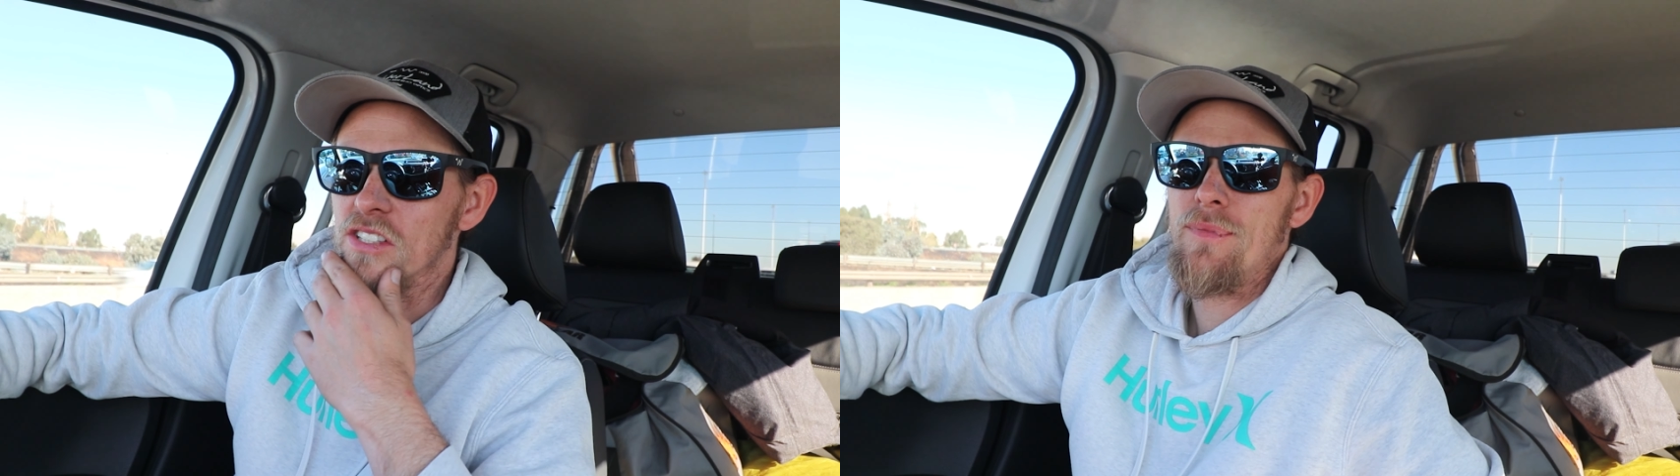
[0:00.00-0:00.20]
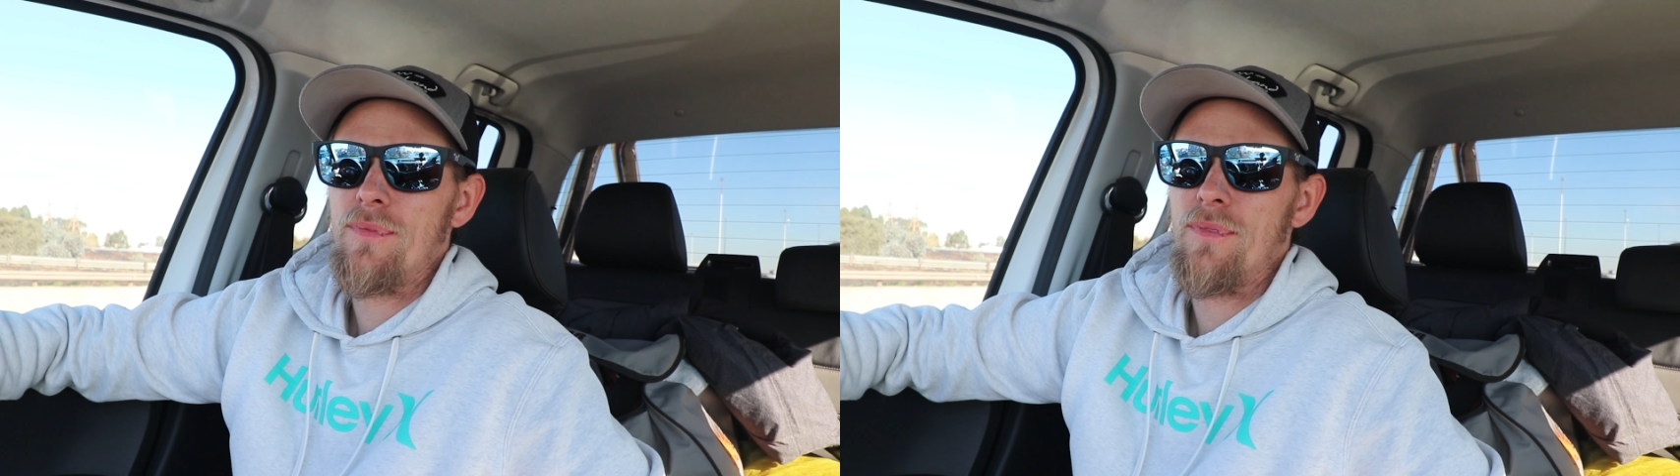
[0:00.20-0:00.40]

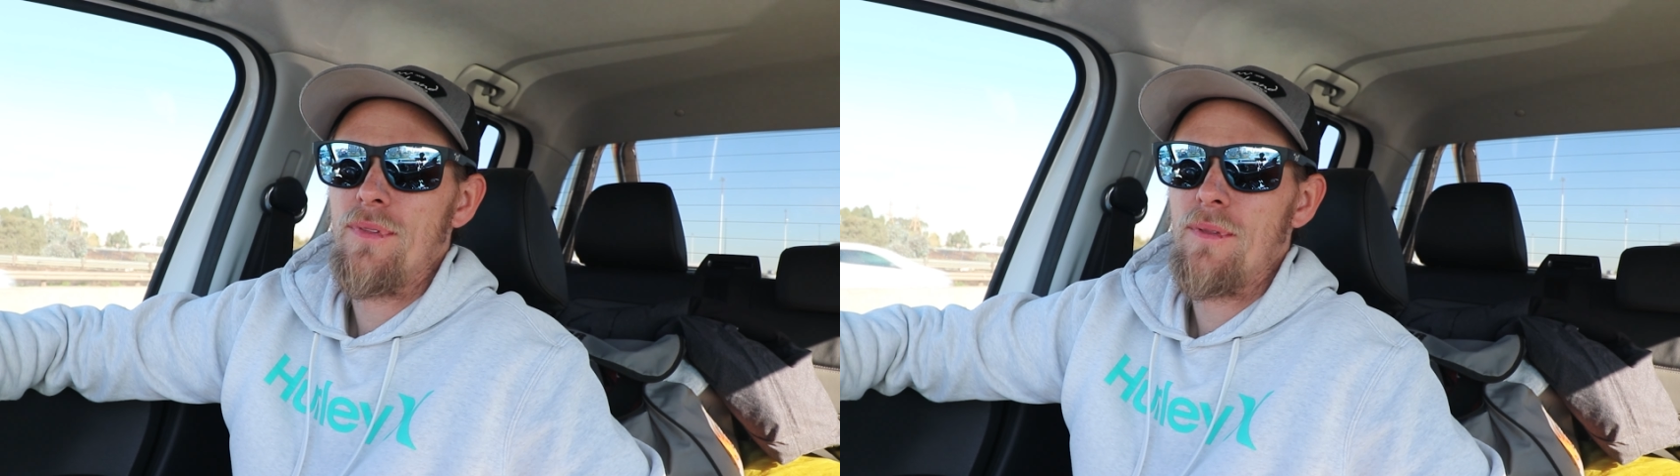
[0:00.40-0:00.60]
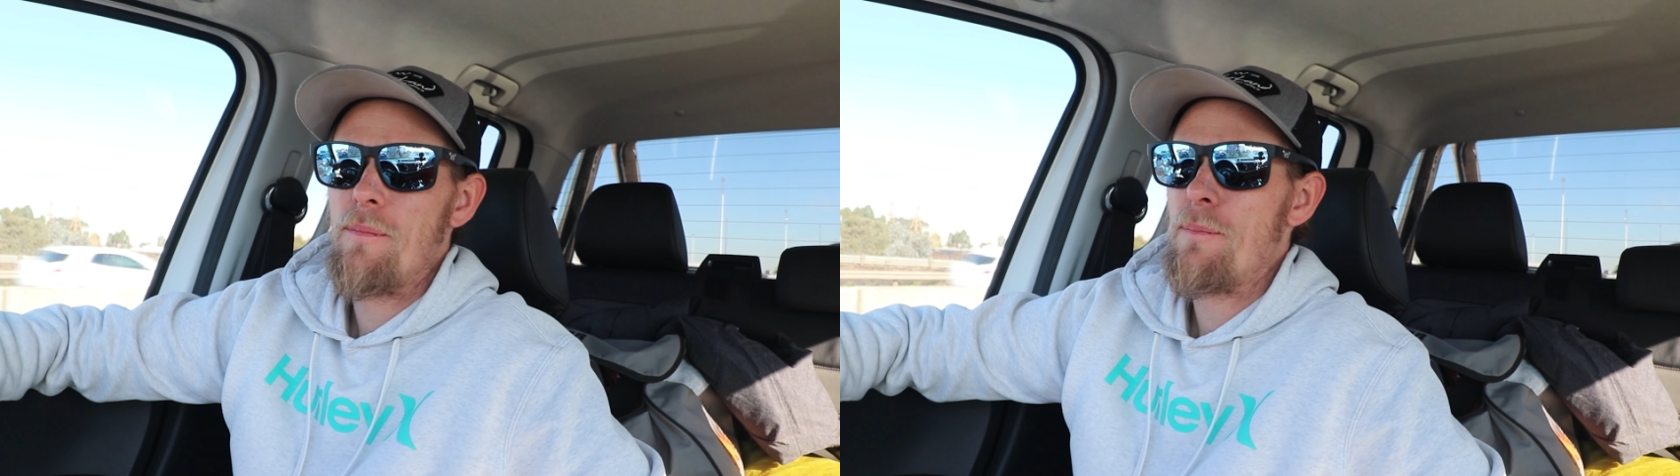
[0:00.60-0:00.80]
Yeah,
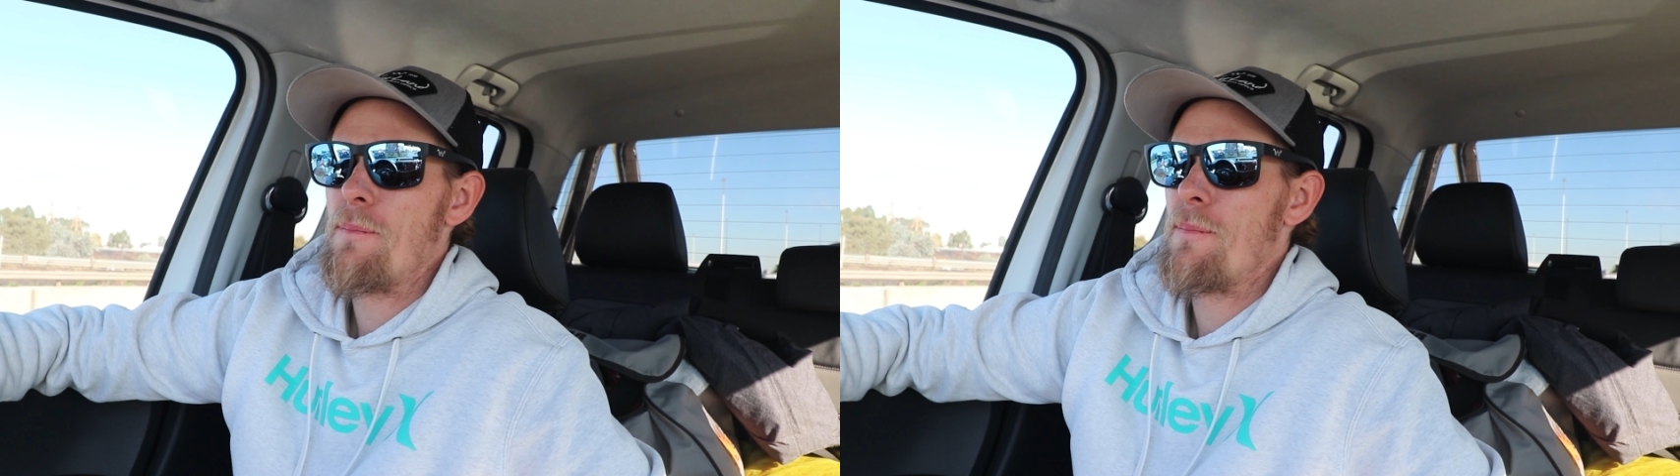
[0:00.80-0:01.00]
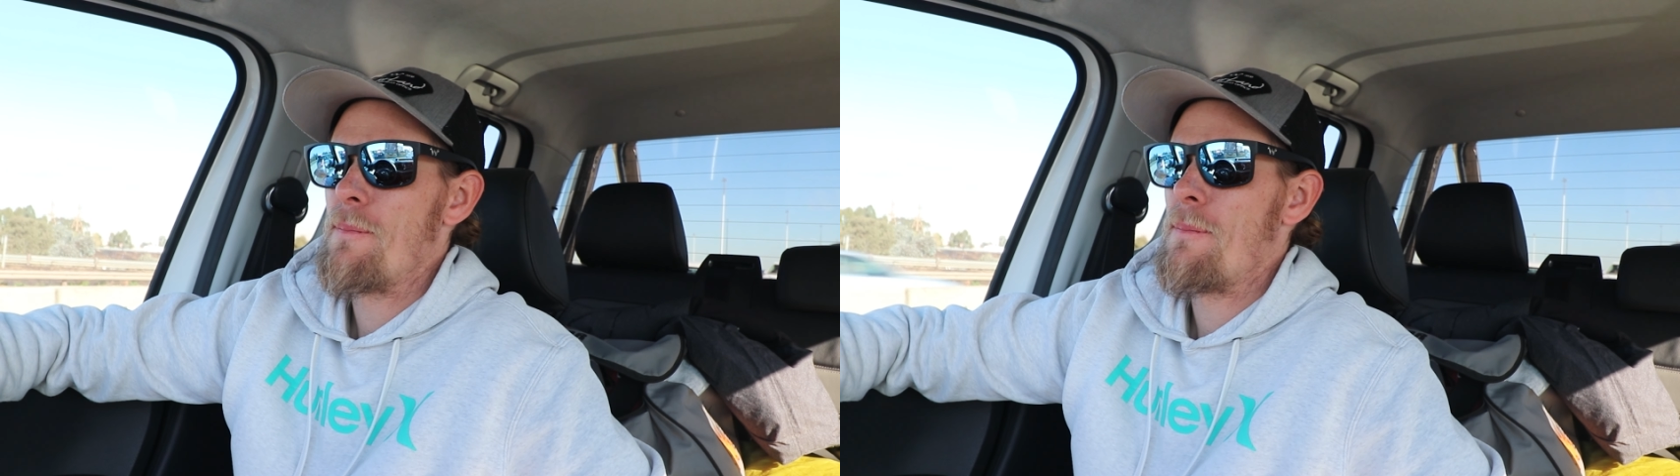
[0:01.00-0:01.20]
don't
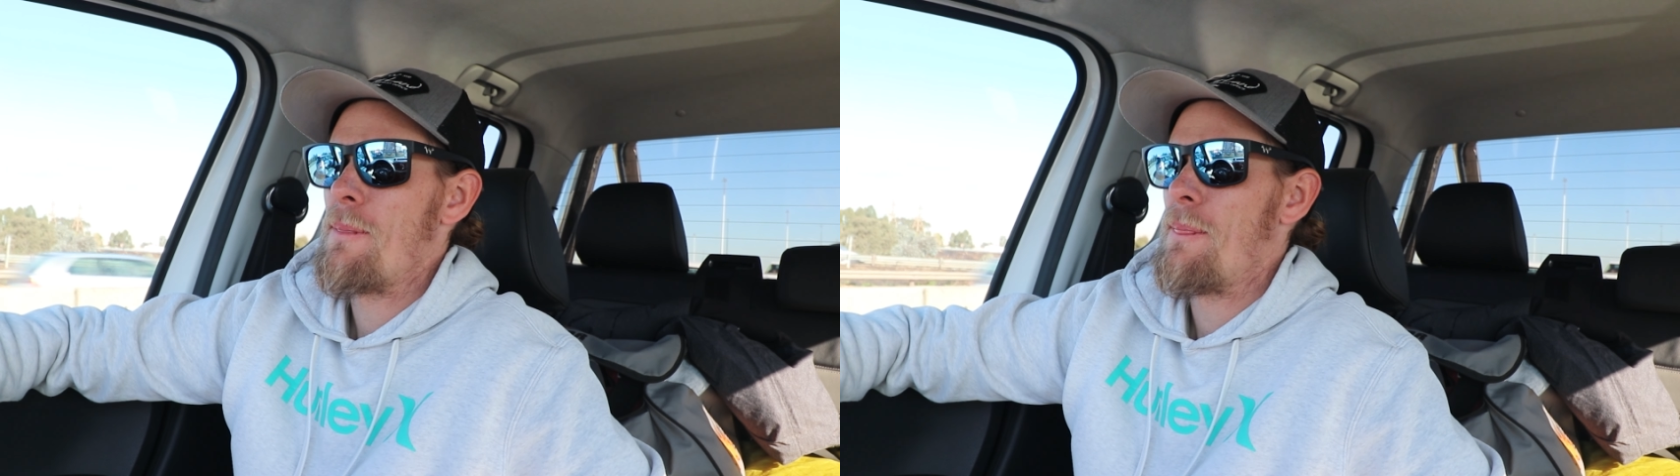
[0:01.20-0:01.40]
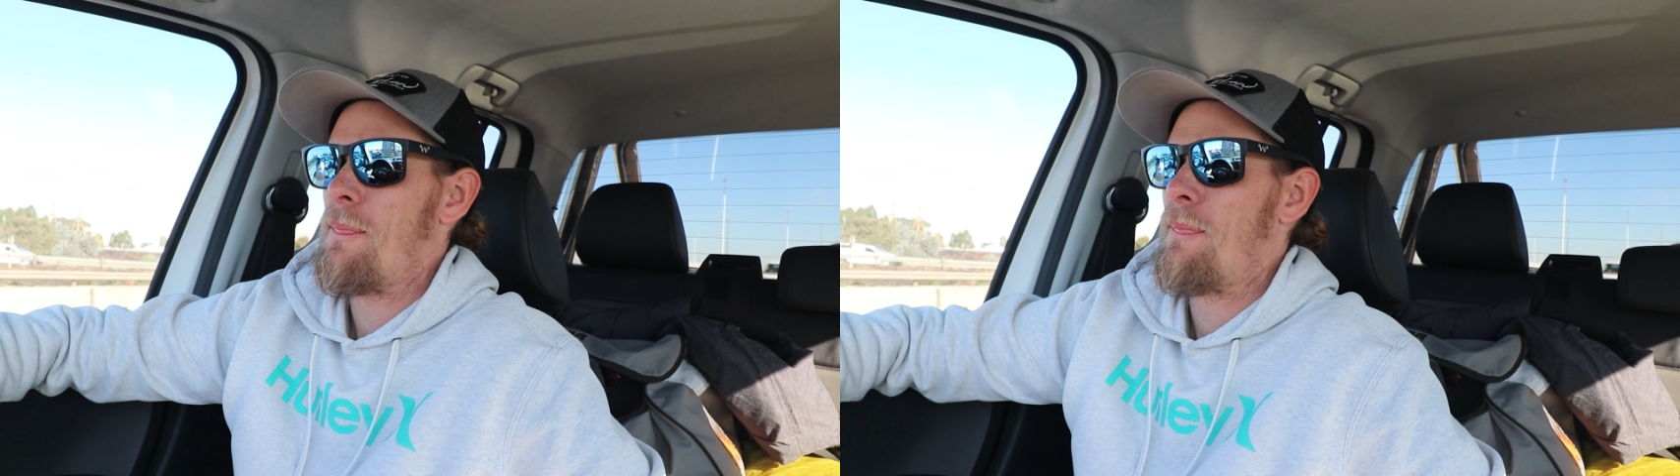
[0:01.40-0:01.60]
worry, it's a
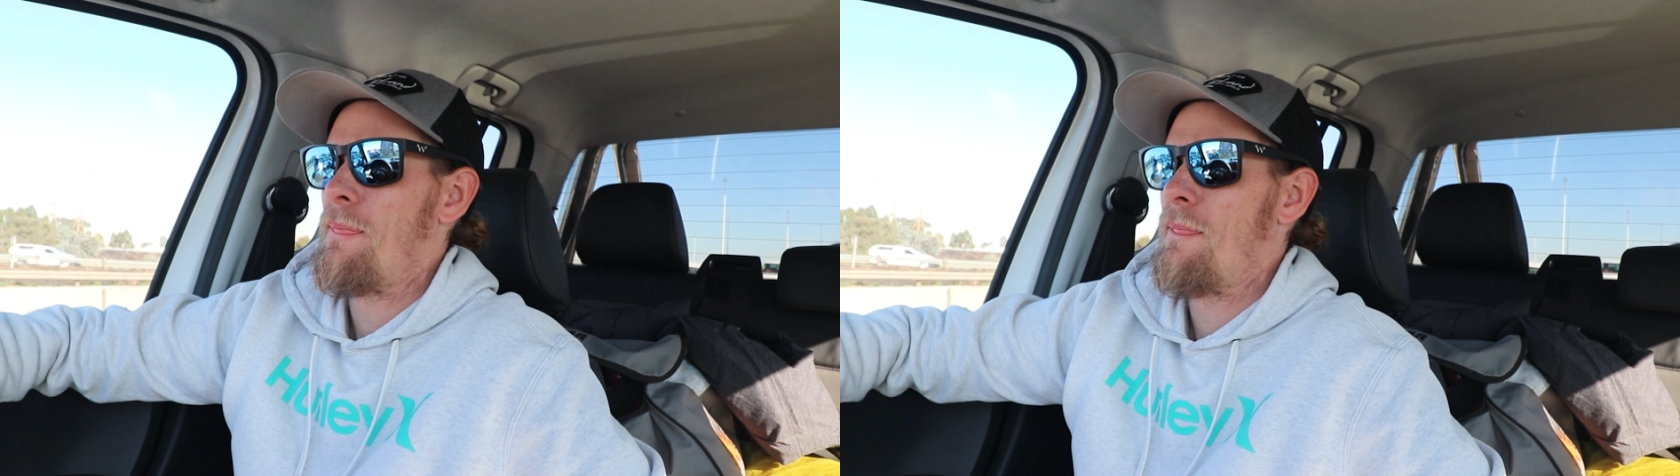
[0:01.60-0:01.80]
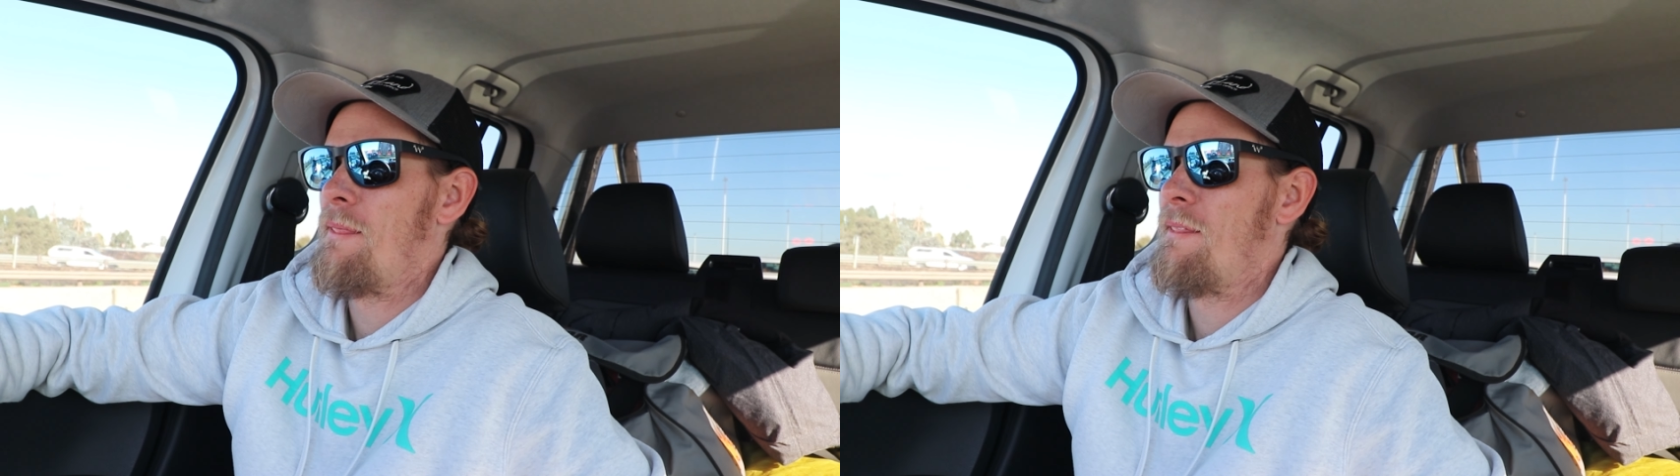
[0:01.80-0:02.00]
bit rough
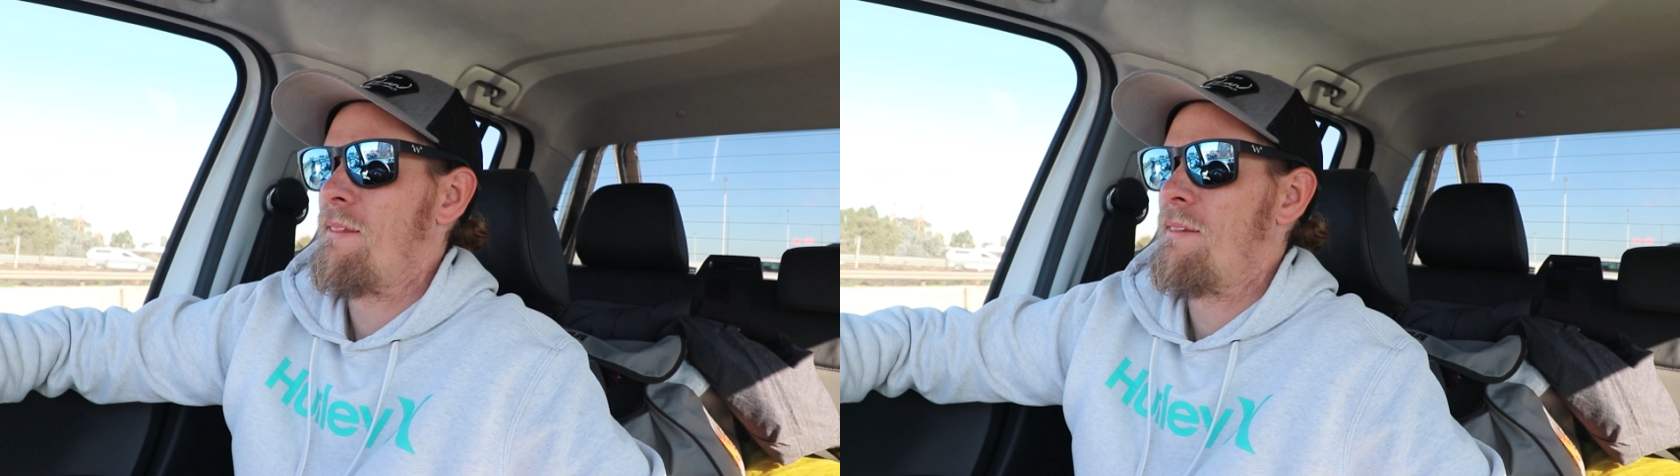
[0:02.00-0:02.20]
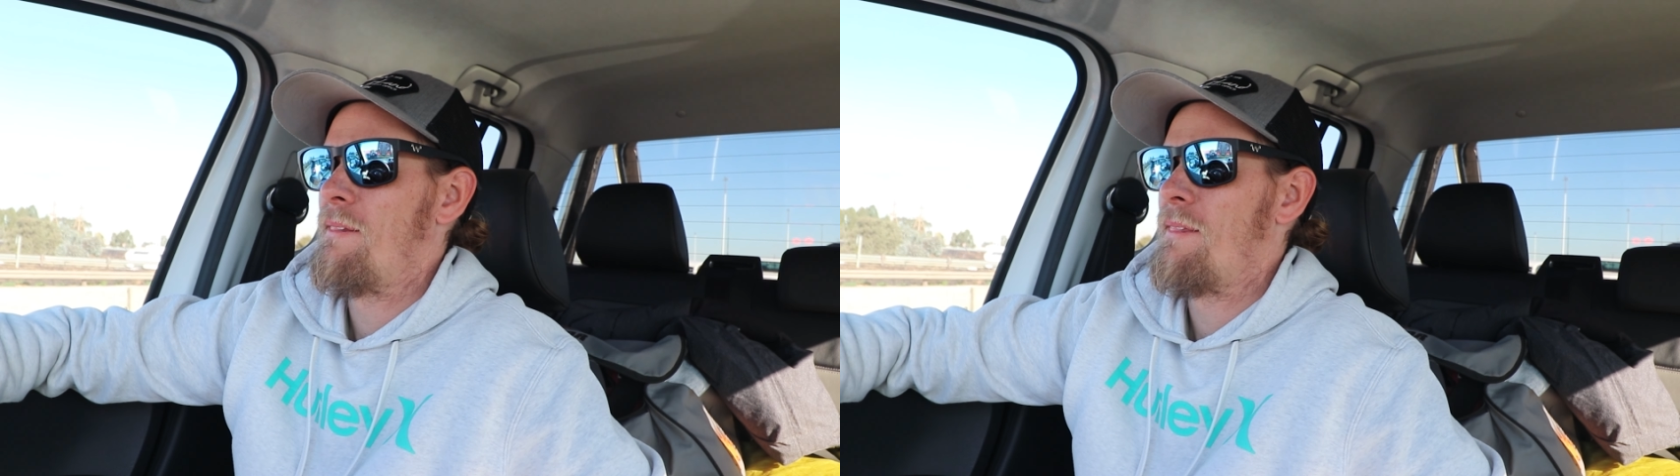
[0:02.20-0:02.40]
today.